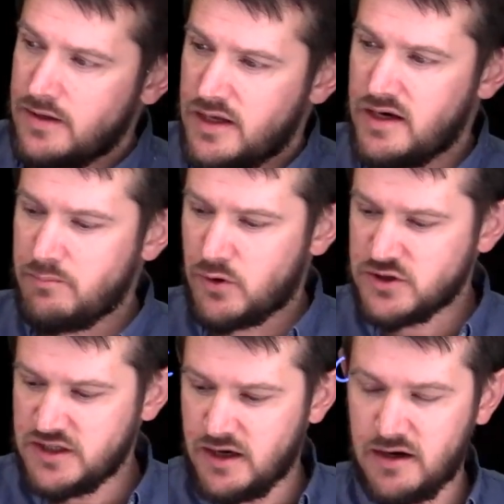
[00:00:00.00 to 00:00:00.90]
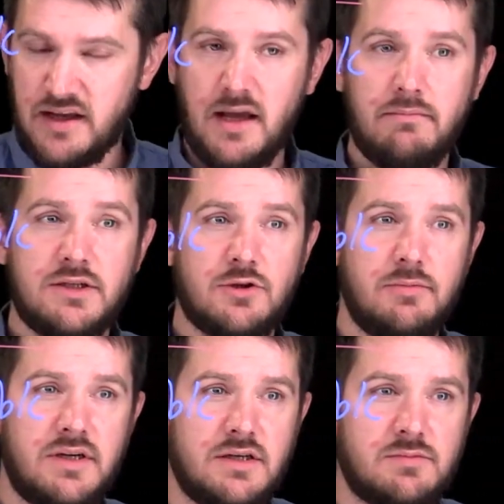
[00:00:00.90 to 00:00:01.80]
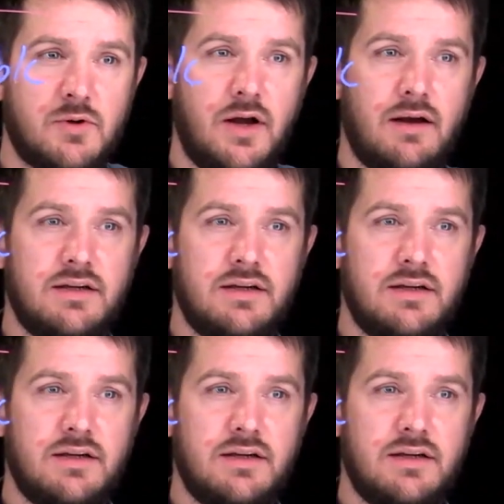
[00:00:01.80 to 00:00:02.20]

And impartiality can't be true because morality